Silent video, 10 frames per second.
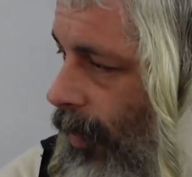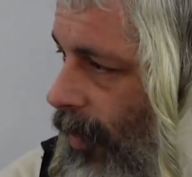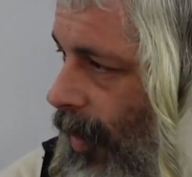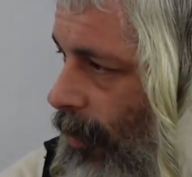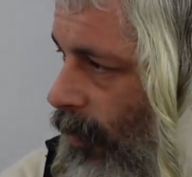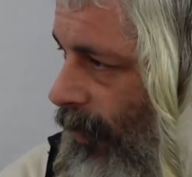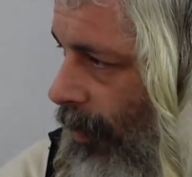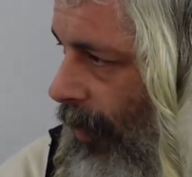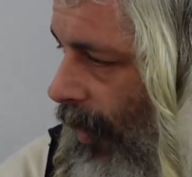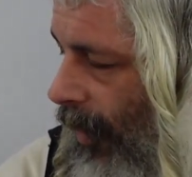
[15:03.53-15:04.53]
It's not muvan
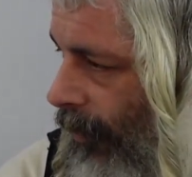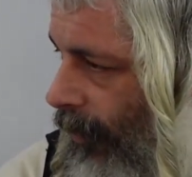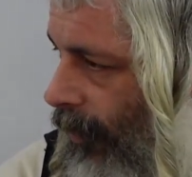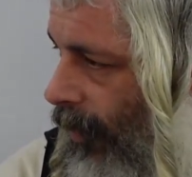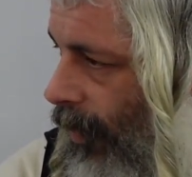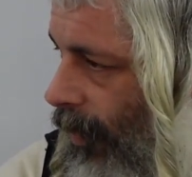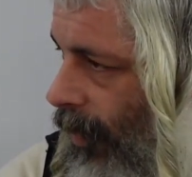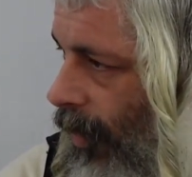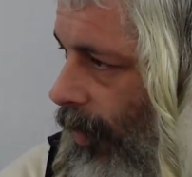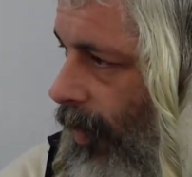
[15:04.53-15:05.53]
me'elav.
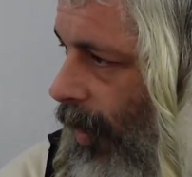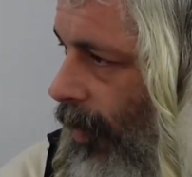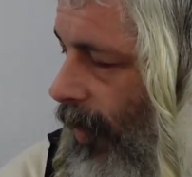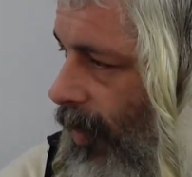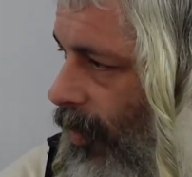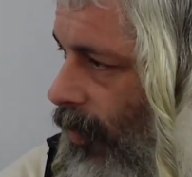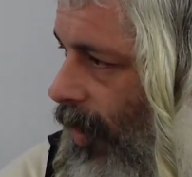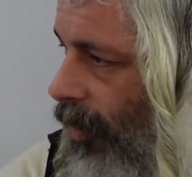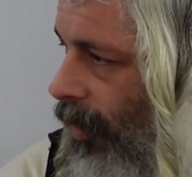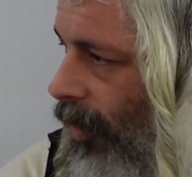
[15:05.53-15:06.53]
That all the elements in
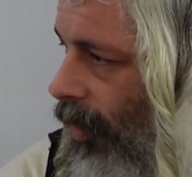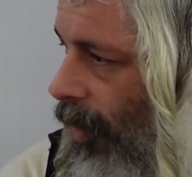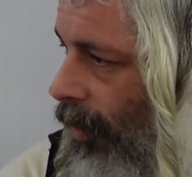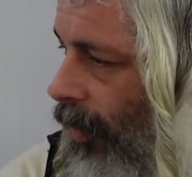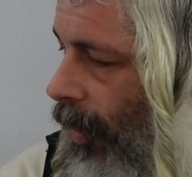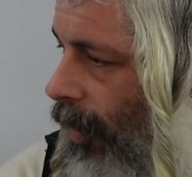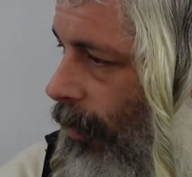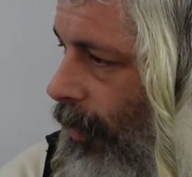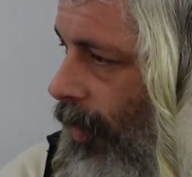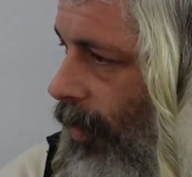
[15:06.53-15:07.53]
creation are all,
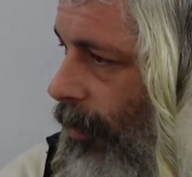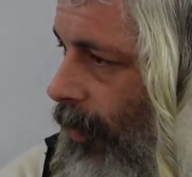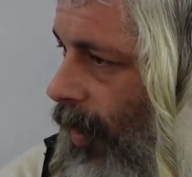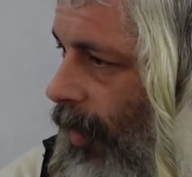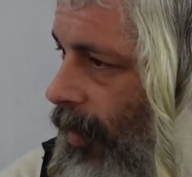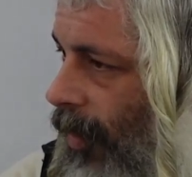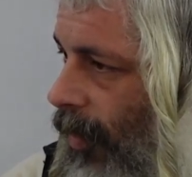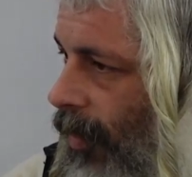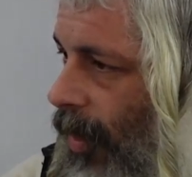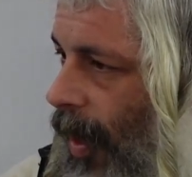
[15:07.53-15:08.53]
meaning
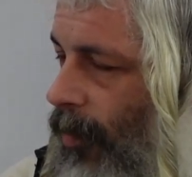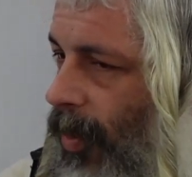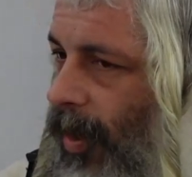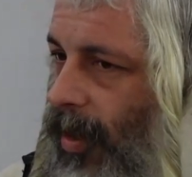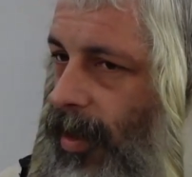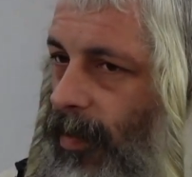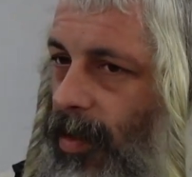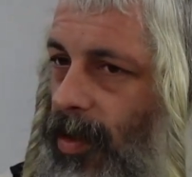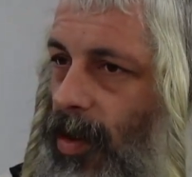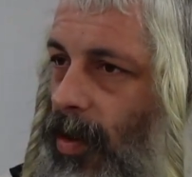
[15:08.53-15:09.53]
they're operating as if
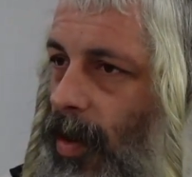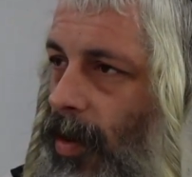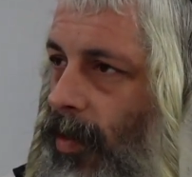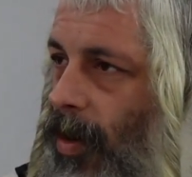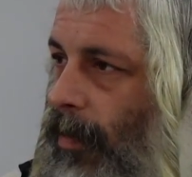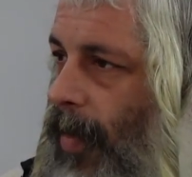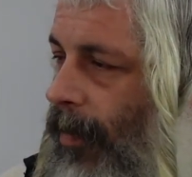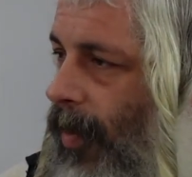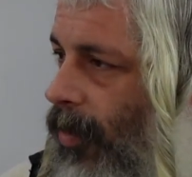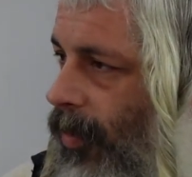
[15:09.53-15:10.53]
there's no overall
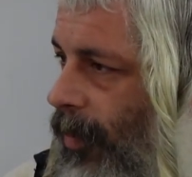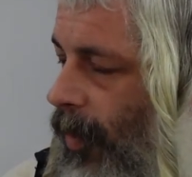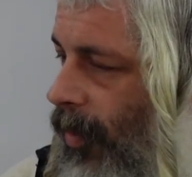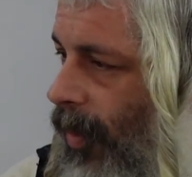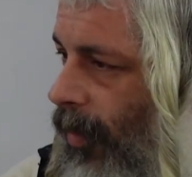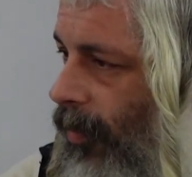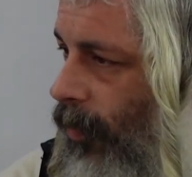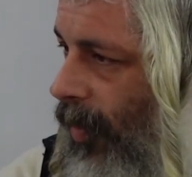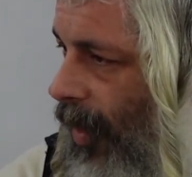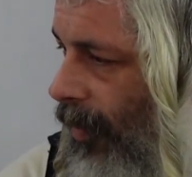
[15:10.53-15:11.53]
map that holds them all together
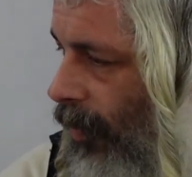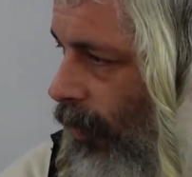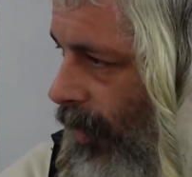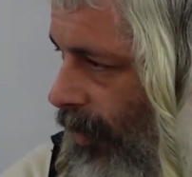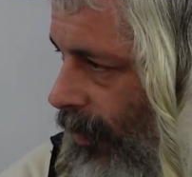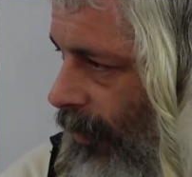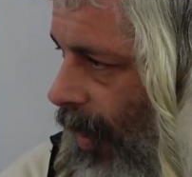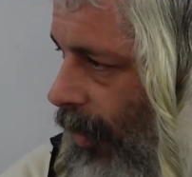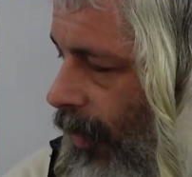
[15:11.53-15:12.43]
without the awareness of that.